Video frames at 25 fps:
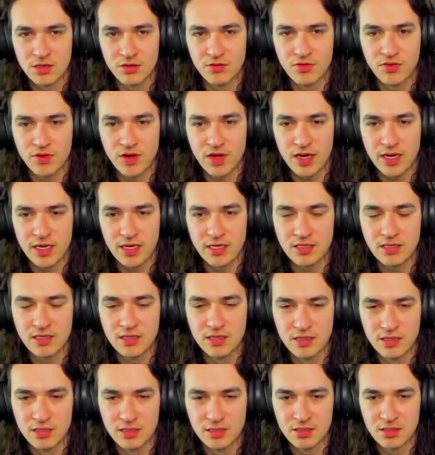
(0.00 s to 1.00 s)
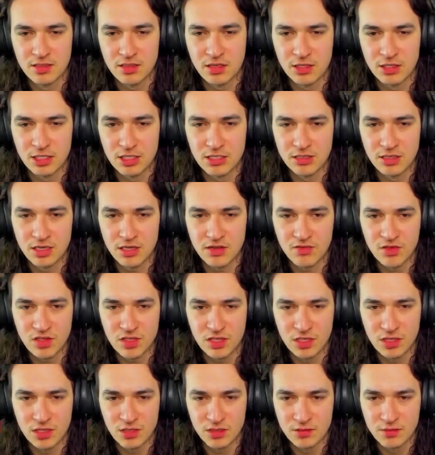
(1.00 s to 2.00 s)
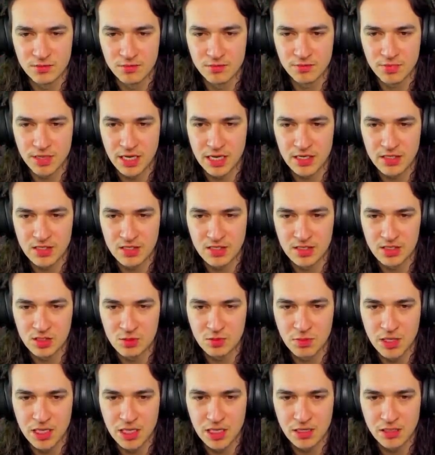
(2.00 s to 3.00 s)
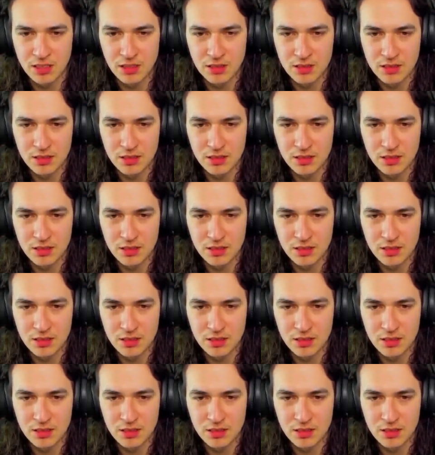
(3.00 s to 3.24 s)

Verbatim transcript: Find... You're left here. past this maiden,